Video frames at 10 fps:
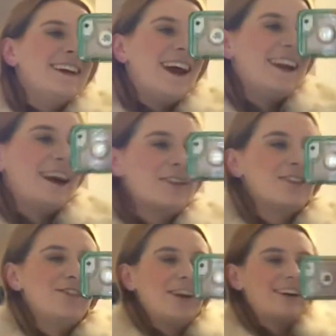And I was
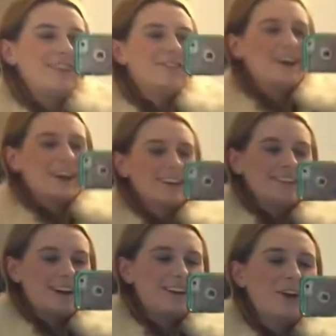very, very
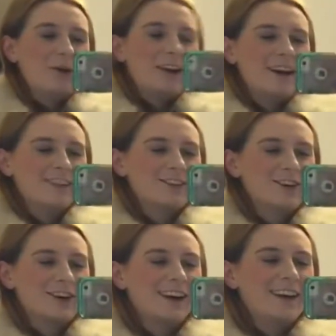excited when I
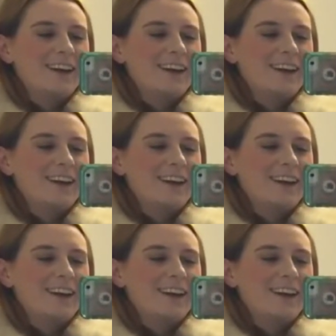saw it.